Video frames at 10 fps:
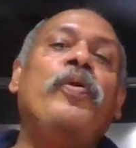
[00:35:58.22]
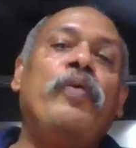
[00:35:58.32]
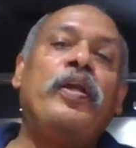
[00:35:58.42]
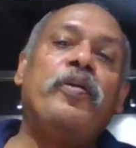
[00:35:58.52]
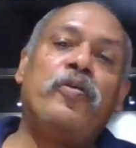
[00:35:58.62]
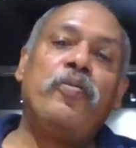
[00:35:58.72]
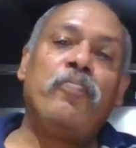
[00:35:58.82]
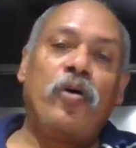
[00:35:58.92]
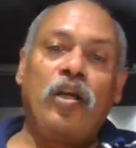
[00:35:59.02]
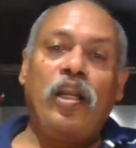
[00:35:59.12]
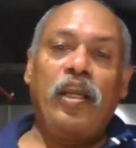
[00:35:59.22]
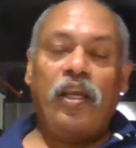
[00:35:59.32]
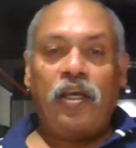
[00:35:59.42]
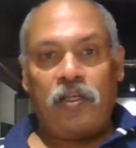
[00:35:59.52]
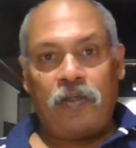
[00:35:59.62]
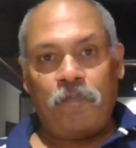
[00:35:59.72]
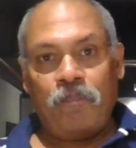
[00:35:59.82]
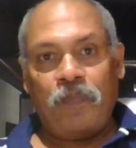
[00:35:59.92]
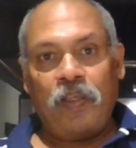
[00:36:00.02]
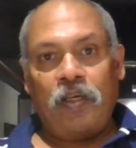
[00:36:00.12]
we went about modeling and
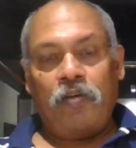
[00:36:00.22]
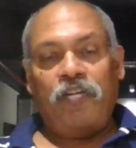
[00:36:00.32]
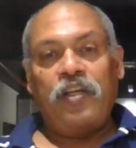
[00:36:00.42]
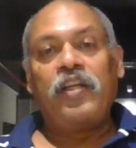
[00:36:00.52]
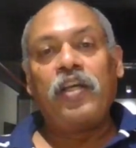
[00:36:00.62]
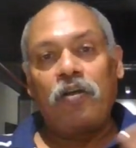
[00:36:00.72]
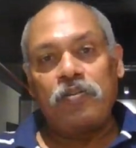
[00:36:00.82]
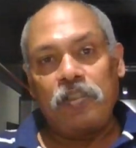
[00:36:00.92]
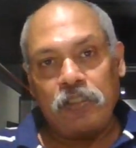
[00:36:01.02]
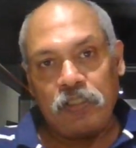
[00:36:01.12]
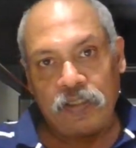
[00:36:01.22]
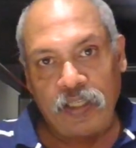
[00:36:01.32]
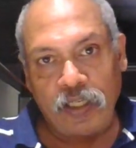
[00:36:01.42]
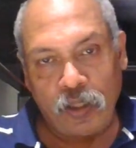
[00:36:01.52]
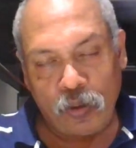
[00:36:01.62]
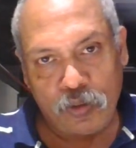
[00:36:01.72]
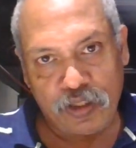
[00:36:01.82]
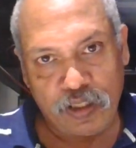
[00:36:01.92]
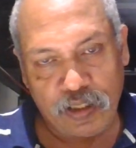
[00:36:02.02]
figuring out the heat loads